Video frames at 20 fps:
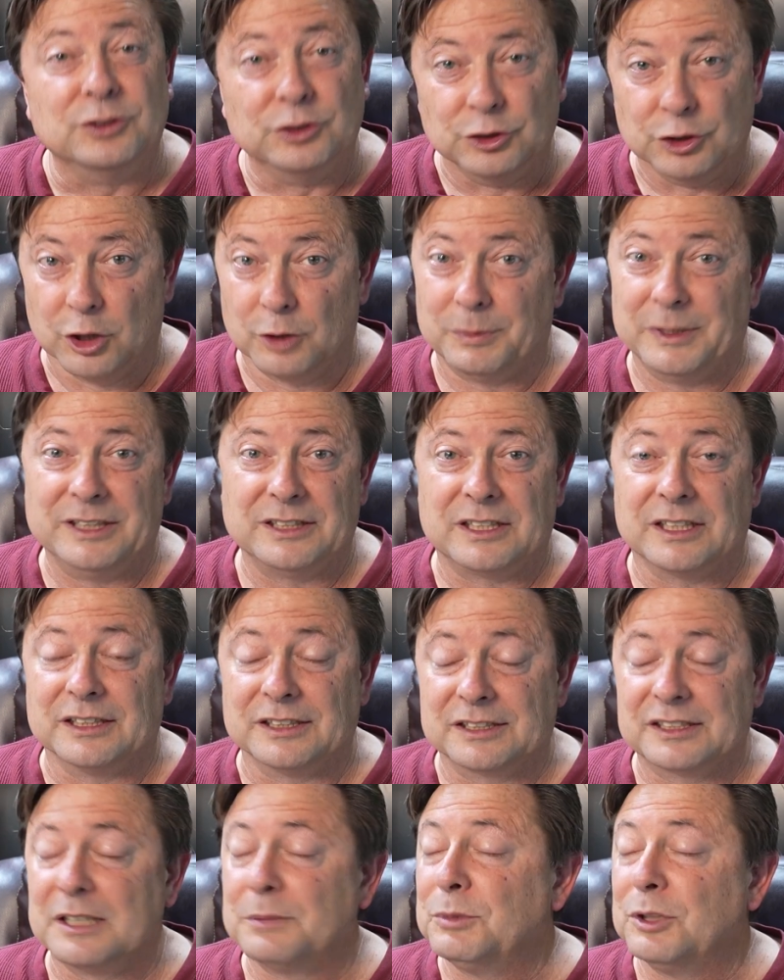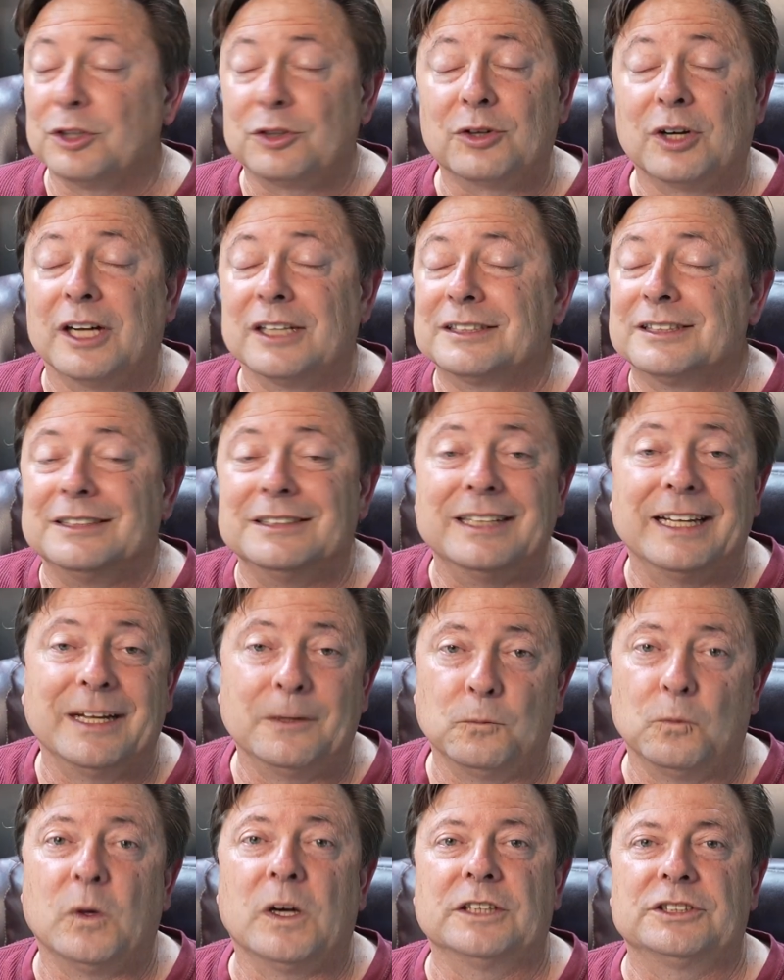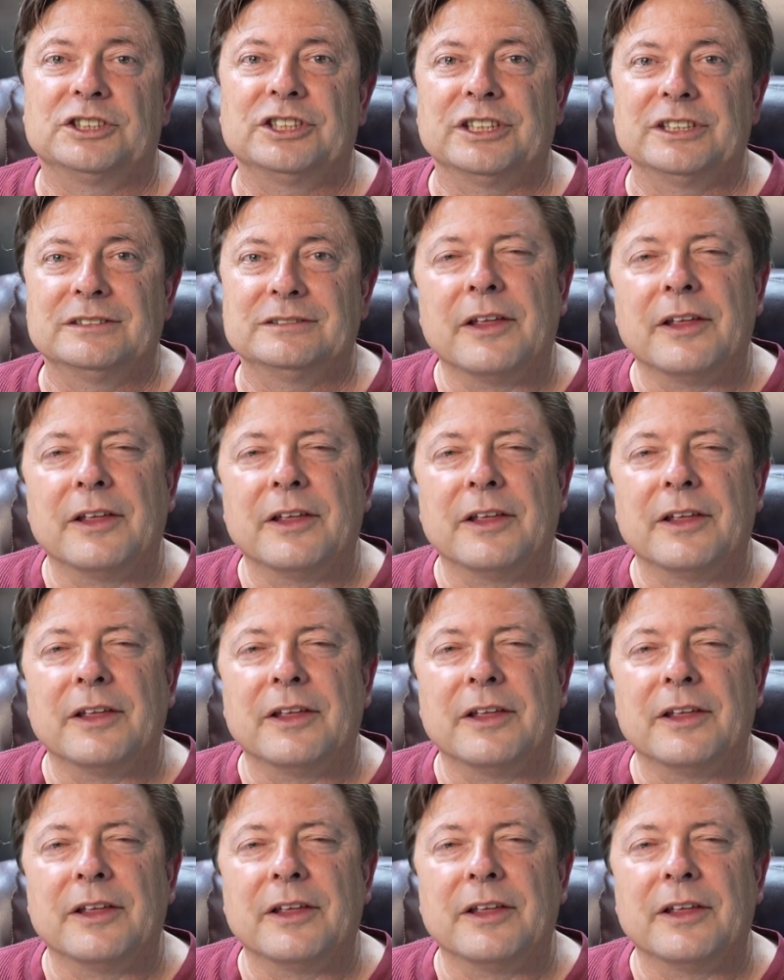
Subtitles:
nobody's going to stumble across it and watch it.